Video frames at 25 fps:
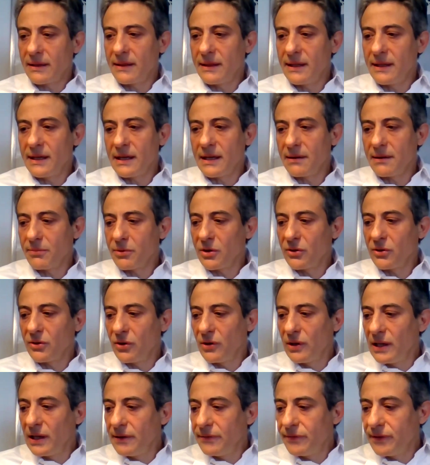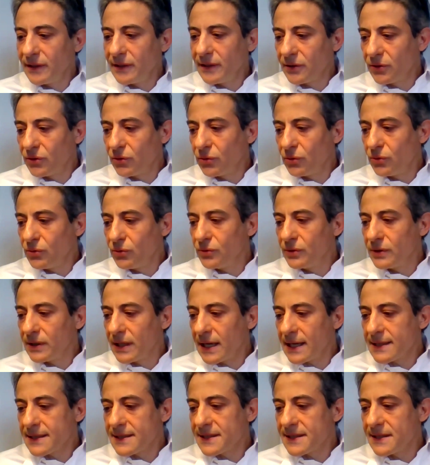think I'm going to leave it to
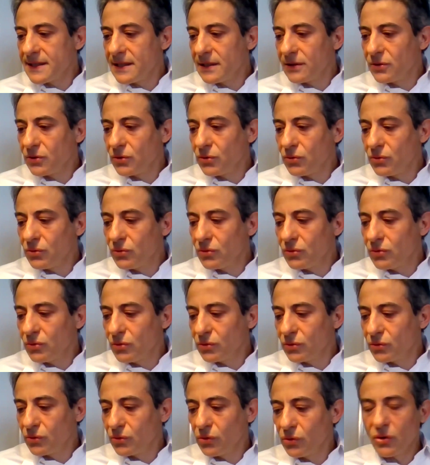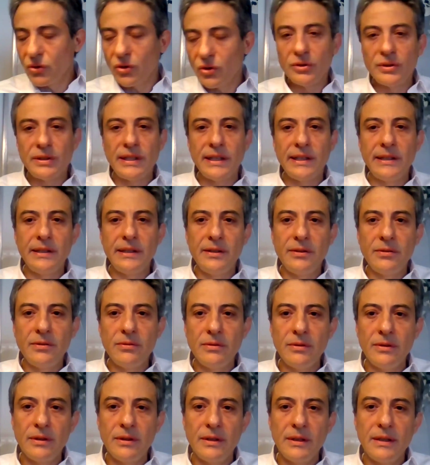Nancy to
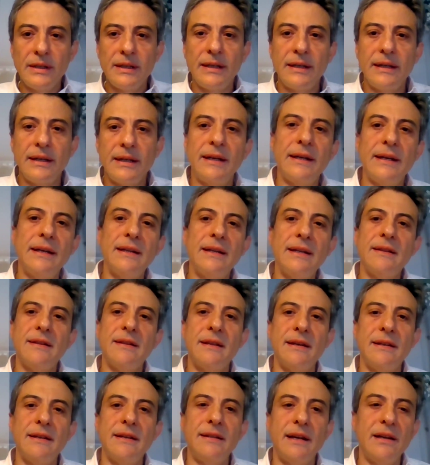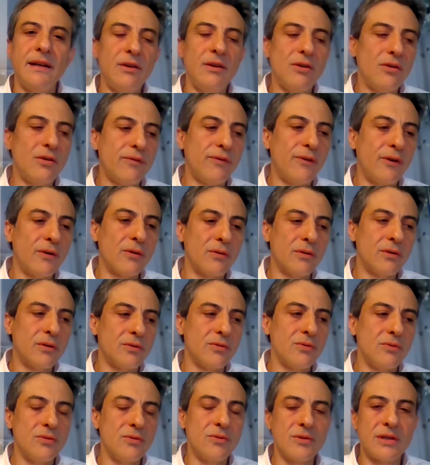continue. And then I look
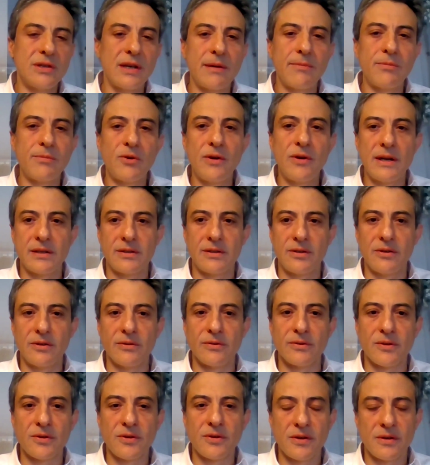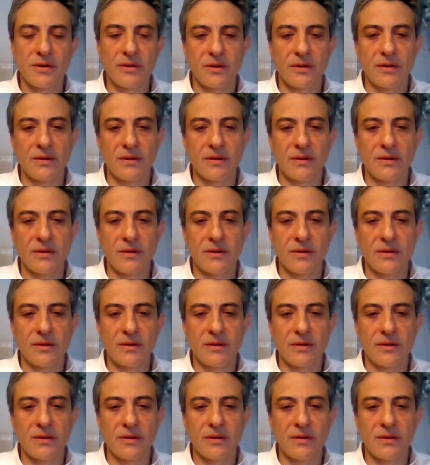forward to some questions.